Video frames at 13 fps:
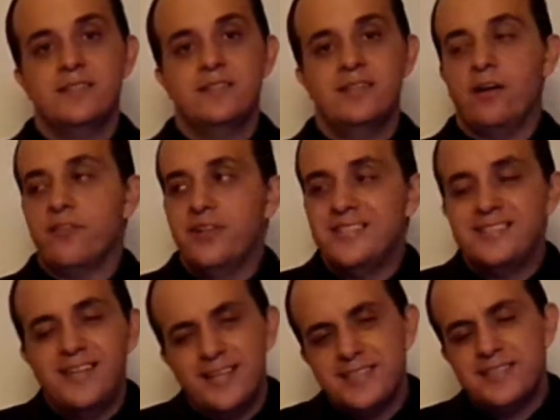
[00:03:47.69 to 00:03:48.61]
Now, that
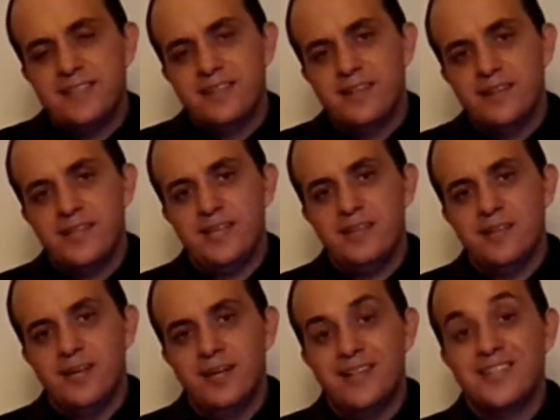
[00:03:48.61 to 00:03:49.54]
text in the link,
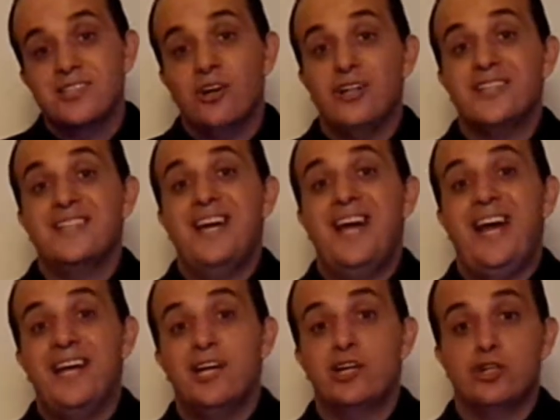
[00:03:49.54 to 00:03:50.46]
that's called an
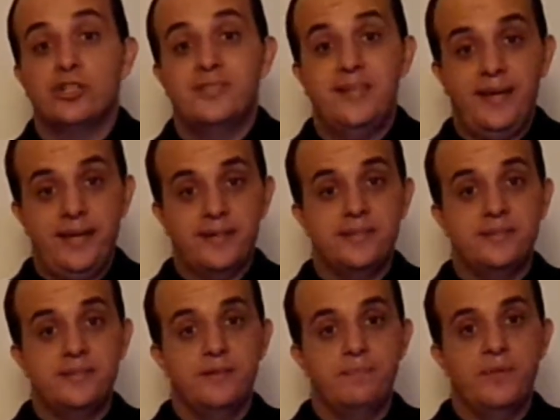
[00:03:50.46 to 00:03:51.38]
anchor
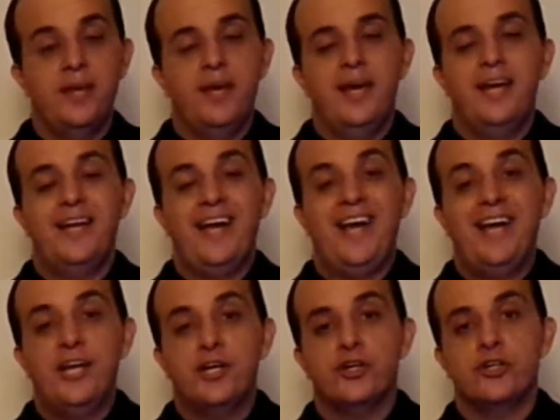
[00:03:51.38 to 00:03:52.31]
text. An
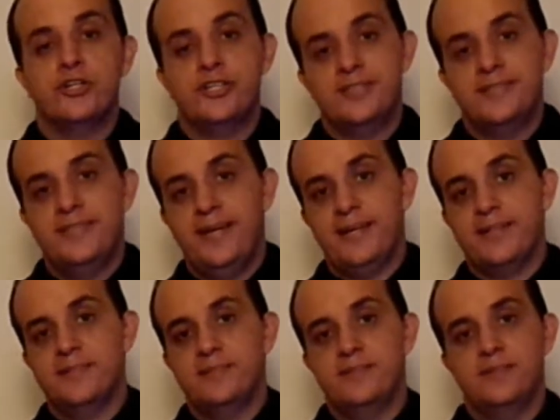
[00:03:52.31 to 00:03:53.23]
anchor
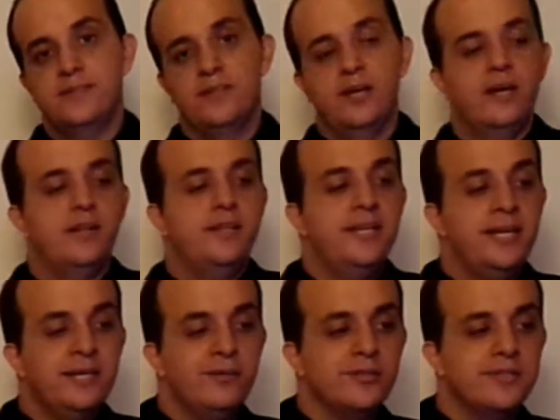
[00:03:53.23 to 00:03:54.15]
text. The
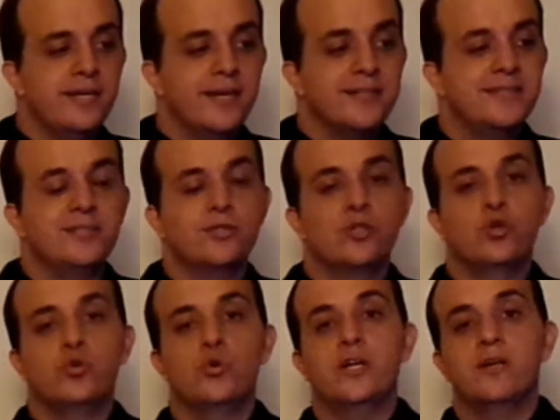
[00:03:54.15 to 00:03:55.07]
anchor text is
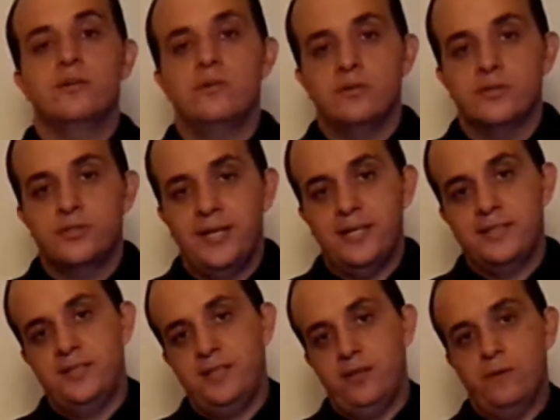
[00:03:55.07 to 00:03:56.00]
critical to
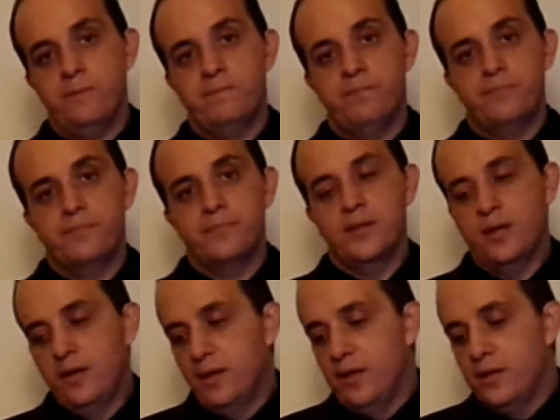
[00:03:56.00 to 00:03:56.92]
SEO.
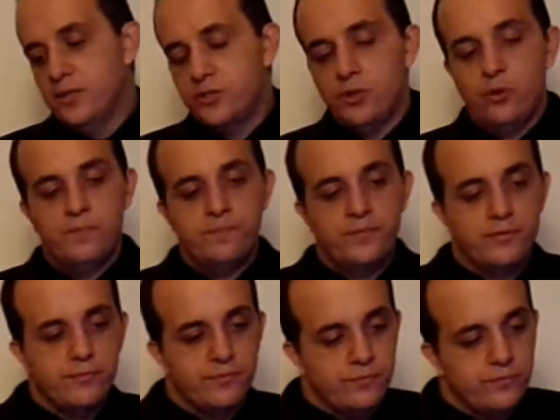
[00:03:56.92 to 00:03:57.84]
So,
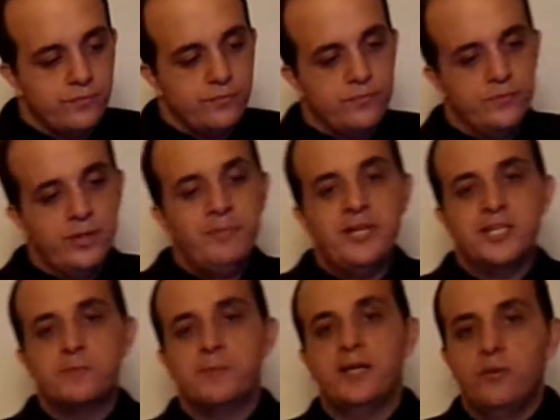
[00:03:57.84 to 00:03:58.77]
let me
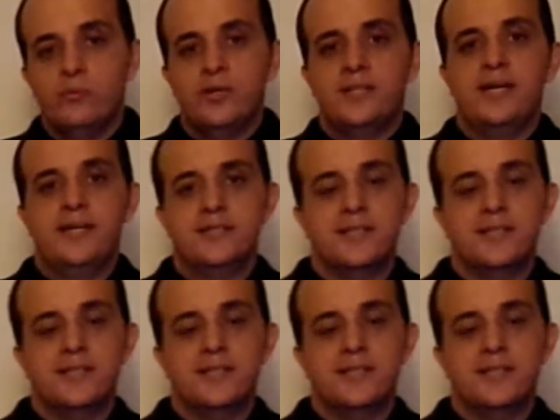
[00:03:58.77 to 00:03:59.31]
explain what that is.